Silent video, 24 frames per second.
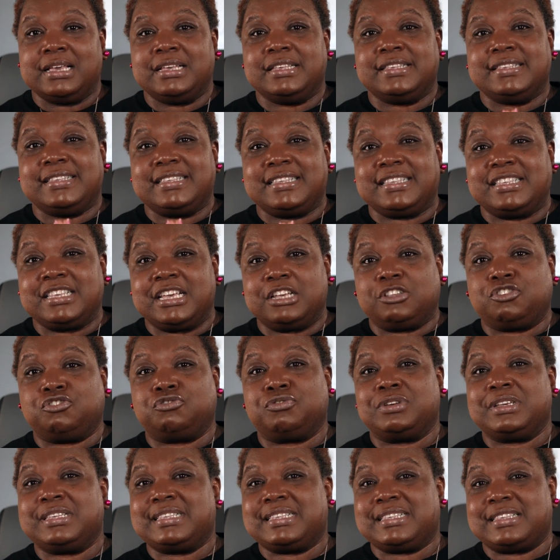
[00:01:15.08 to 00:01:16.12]

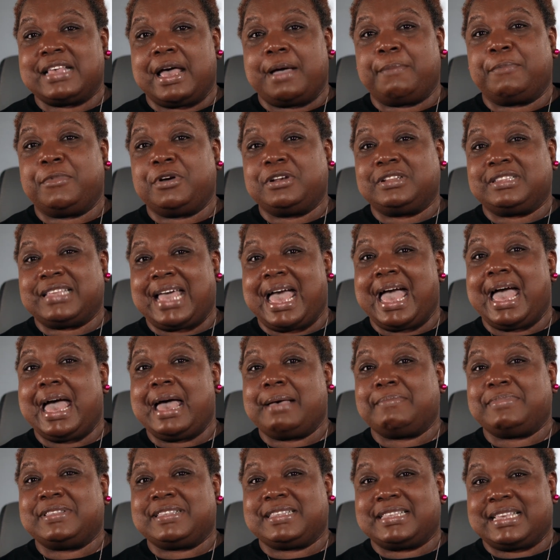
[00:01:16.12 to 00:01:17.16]
citrus
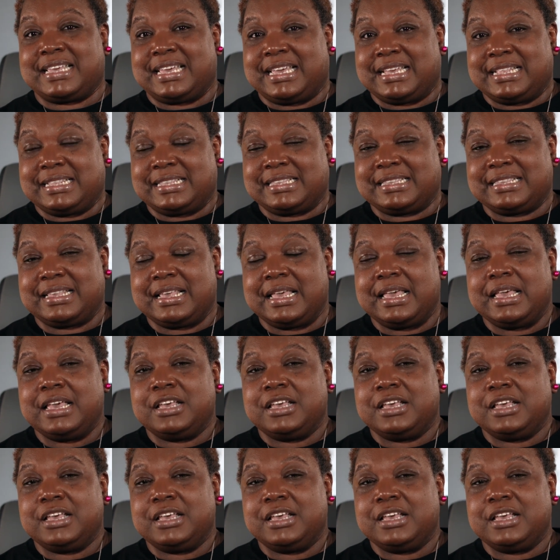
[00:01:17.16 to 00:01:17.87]
summertime scents.